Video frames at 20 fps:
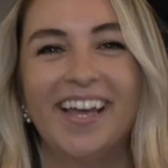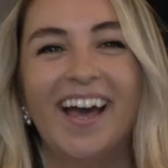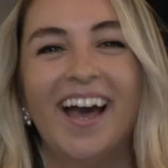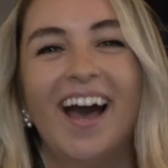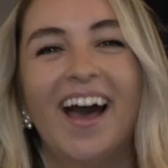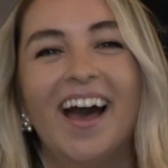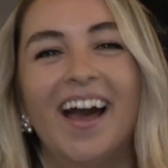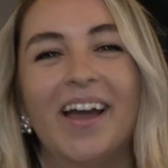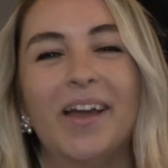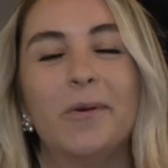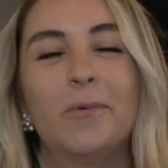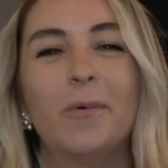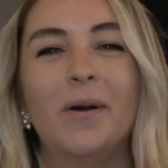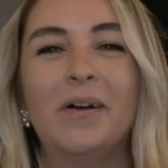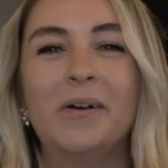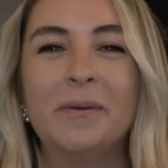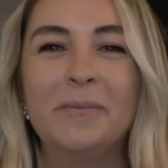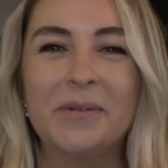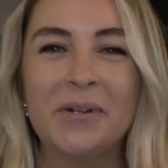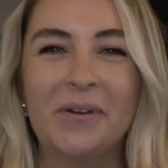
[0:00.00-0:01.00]
Hi,
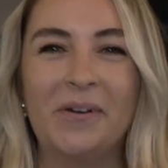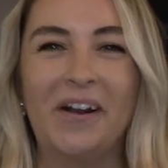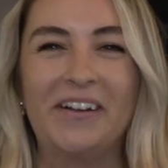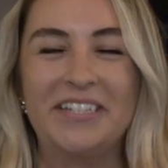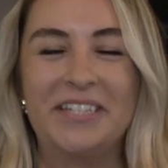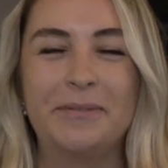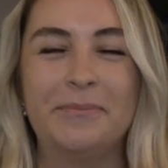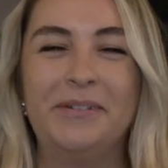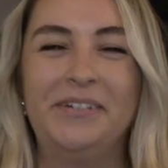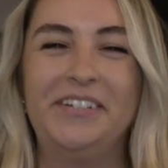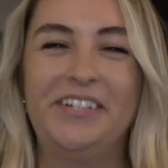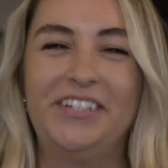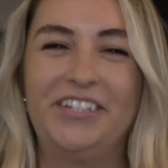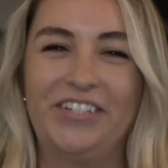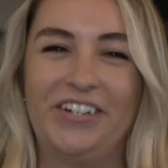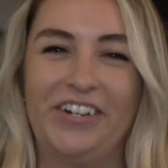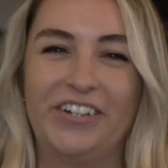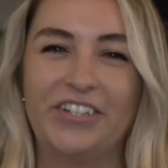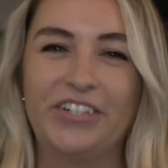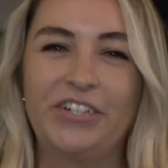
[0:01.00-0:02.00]
welcome to Cross Community
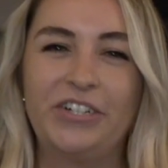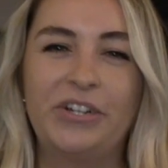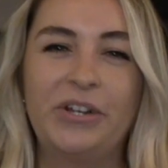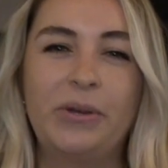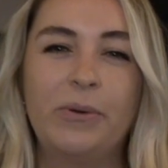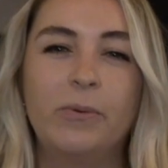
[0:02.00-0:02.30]
Church.